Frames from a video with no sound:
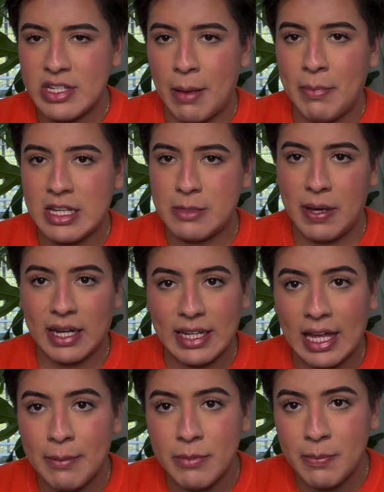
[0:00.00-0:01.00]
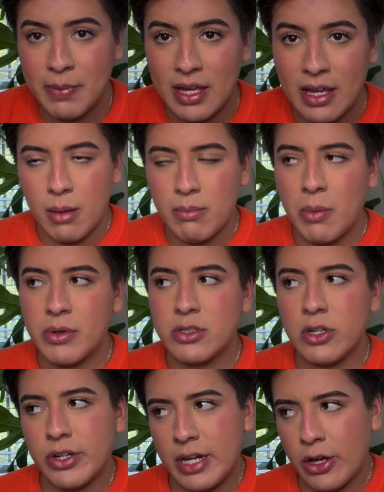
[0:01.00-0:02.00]
I'm expecting him to be. But we're
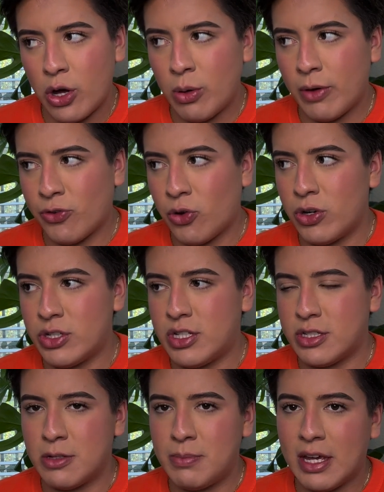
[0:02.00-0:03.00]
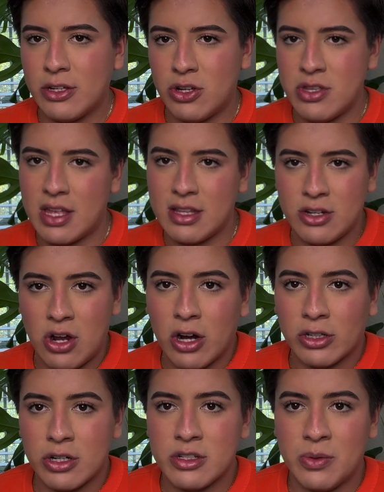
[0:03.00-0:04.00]
still gonna go, of course, just to make sure that the
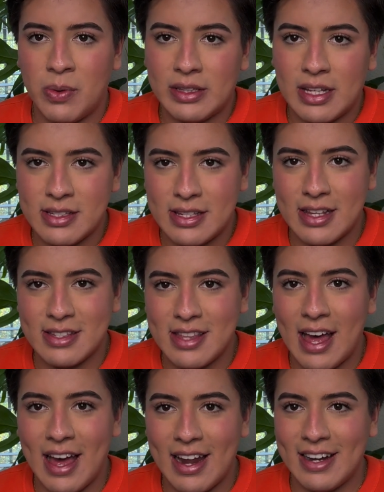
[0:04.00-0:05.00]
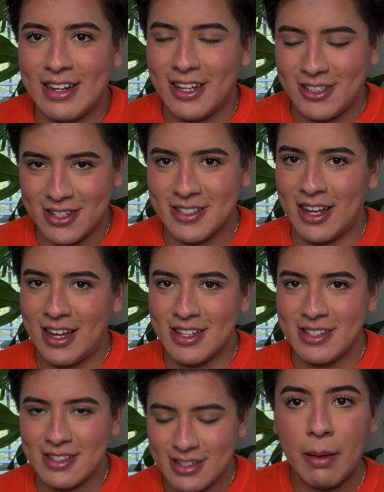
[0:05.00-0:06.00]
doctor is the one that says that and not just
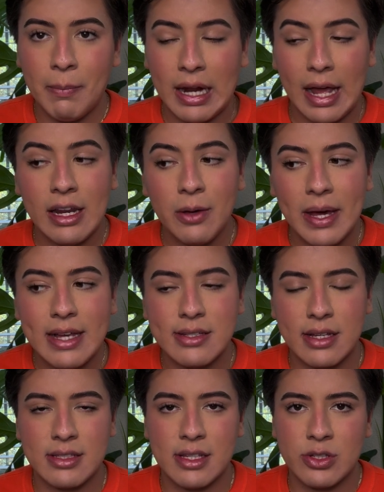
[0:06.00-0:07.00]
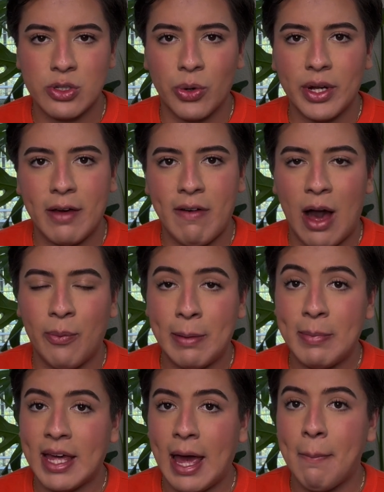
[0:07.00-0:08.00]
us. But anyways, that's the story of how we
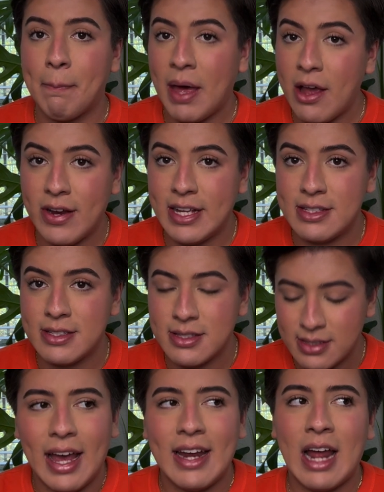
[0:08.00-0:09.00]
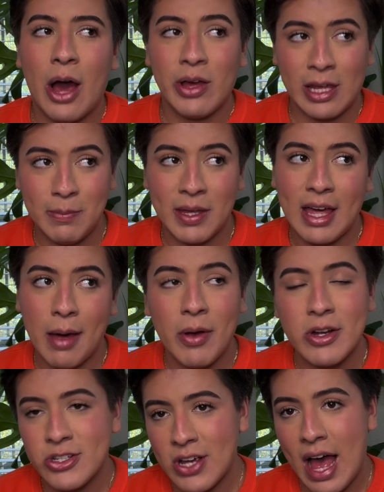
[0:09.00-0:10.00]
became parents and how he became
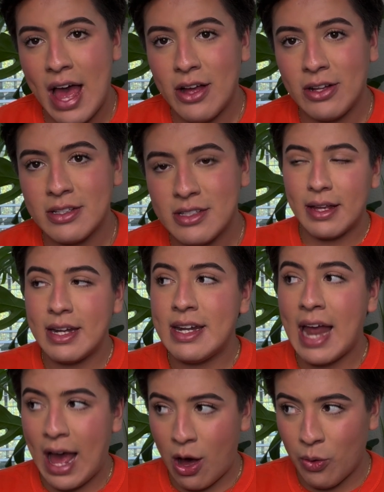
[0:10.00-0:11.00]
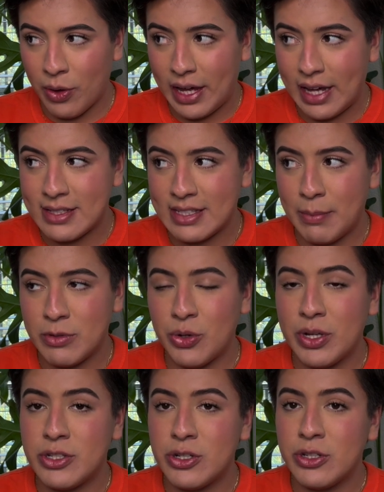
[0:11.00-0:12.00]
our child. Now, it's time to
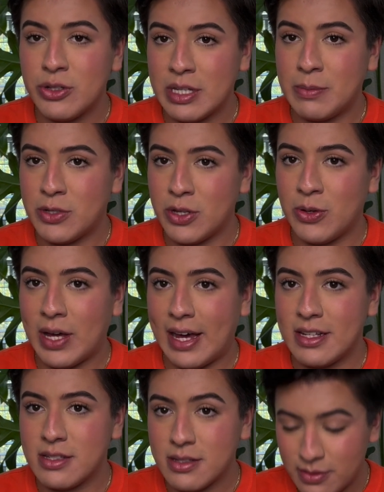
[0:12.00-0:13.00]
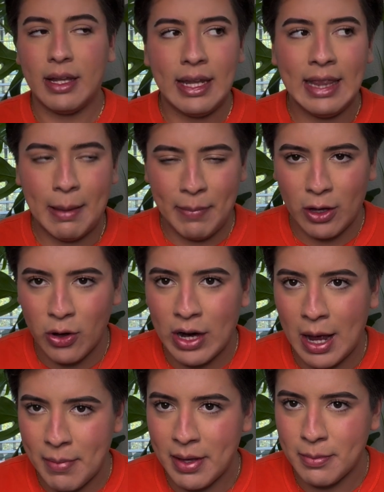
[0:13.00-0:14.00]
introduce him to you guys. Let me go
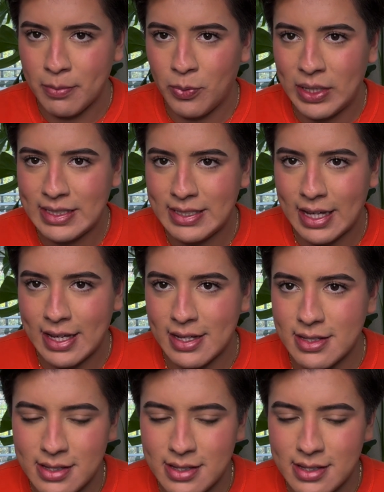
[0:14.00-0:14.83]
grab him, 1 second.